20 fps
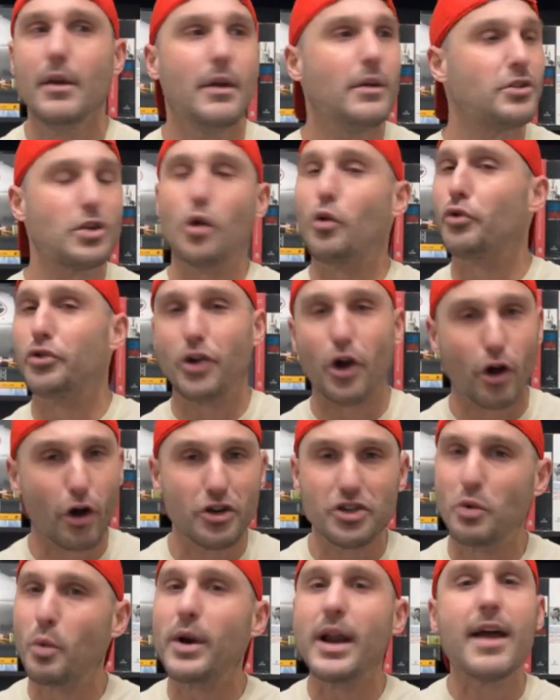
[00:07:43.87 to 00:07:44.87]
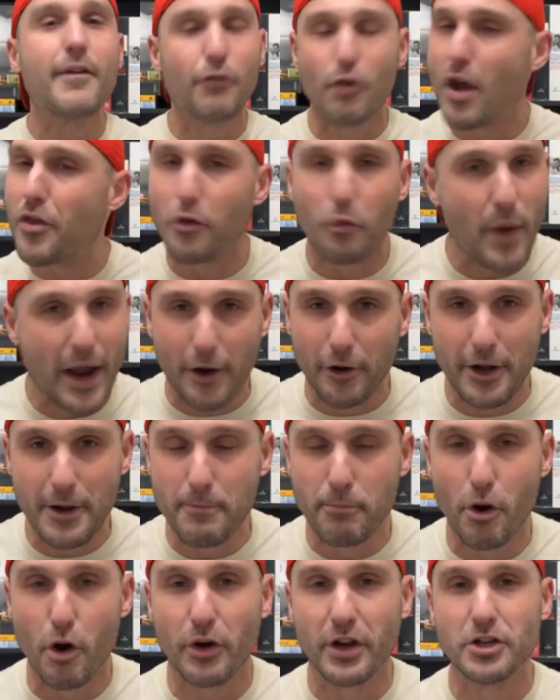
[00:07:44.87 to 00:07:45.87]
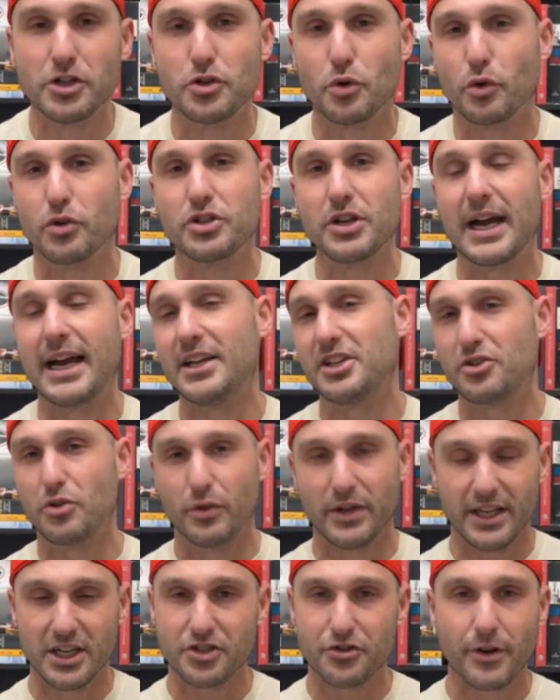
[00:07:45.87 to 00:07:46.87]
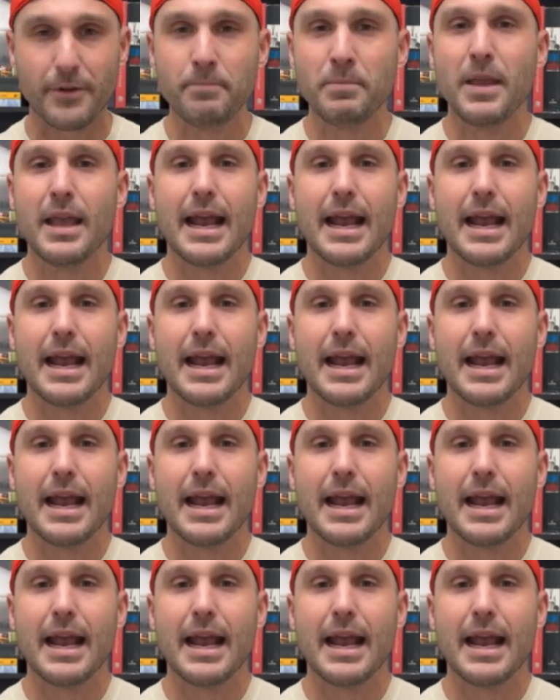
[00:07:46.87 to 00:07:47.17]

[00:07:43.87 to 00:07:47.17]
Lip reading: total yardage and whatever other record he broke in Georgia high school history.